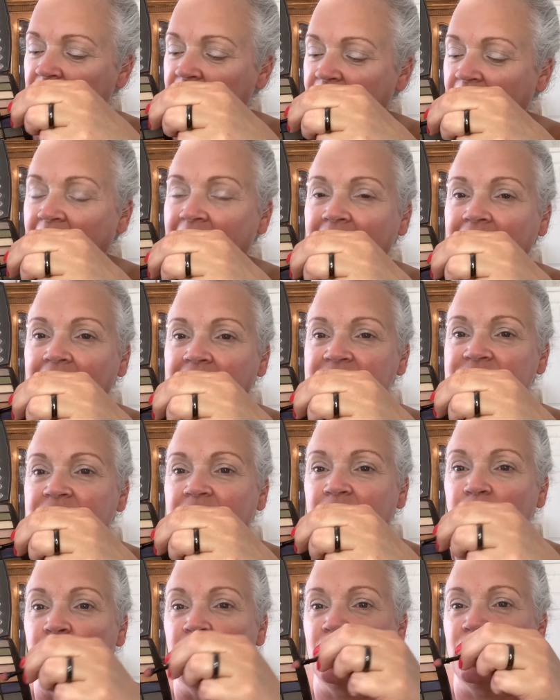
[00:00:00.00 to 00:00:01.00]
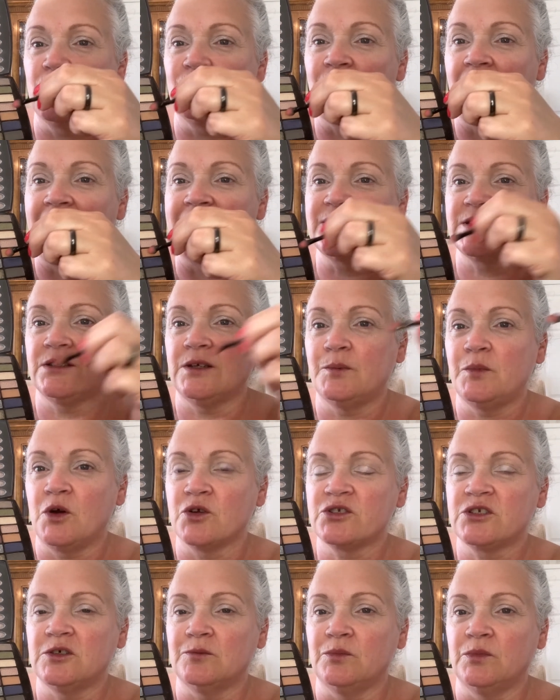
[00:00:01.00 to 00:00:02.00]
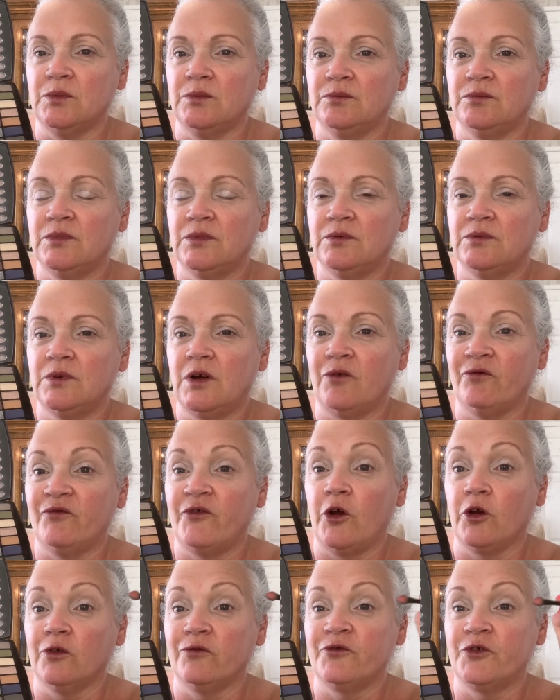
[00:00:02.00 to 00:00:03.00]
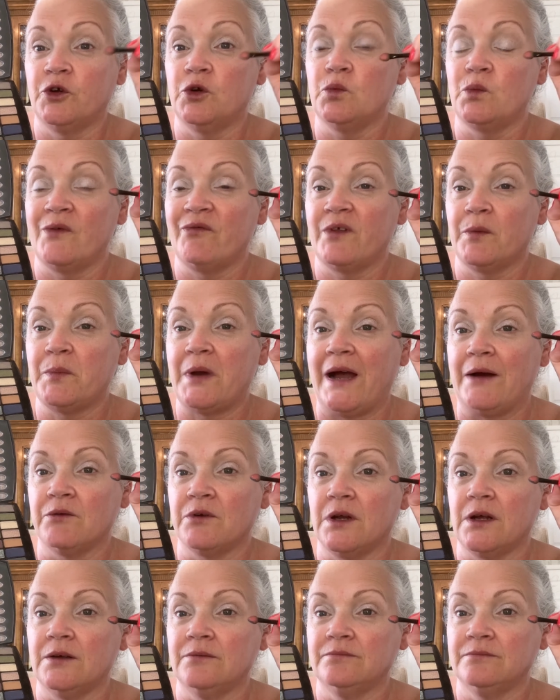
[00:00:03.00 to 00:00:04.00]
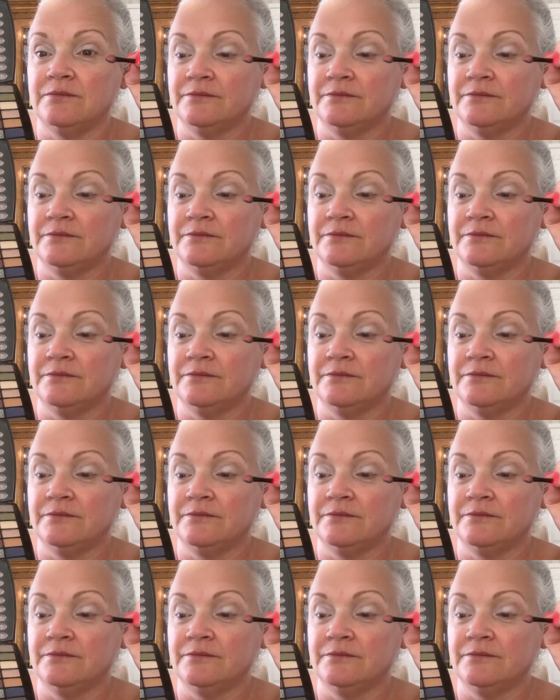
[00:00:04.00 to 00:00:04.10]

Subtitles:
that glitter will go right to the bottom and follow through with the powder.